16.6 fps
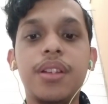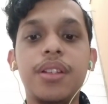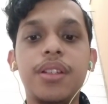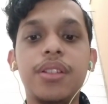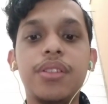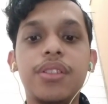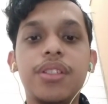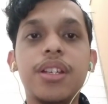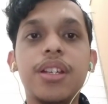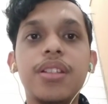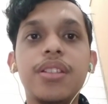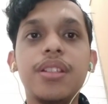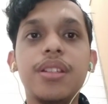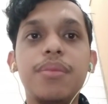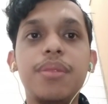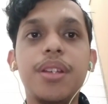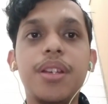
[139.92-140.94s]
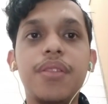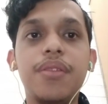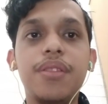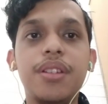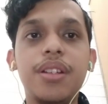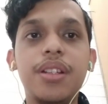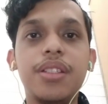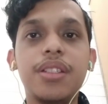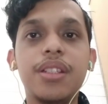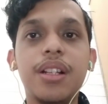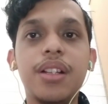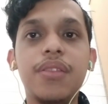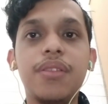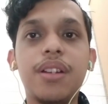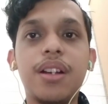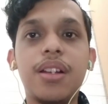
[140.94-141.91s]
Change in behavior
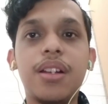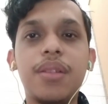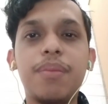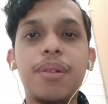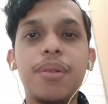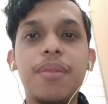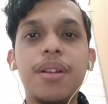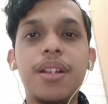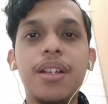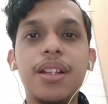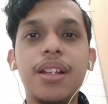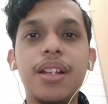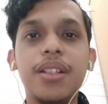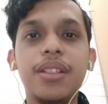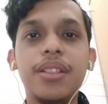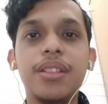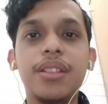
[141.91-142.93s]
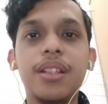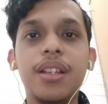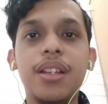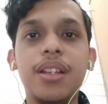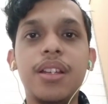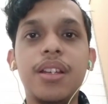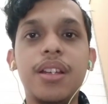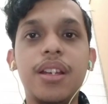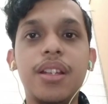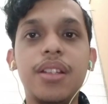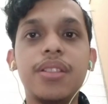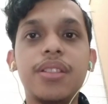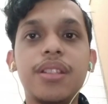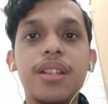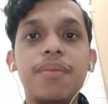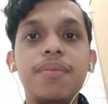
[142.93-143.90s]
itself are permanent and
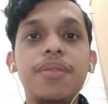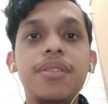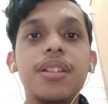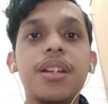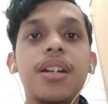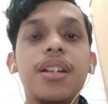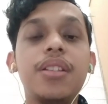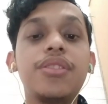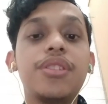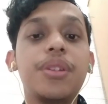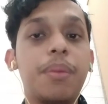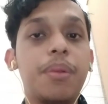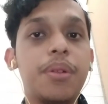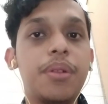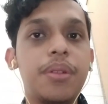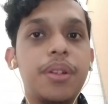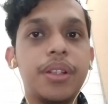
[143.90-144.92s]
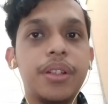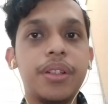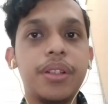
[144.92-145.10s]
some are temporary.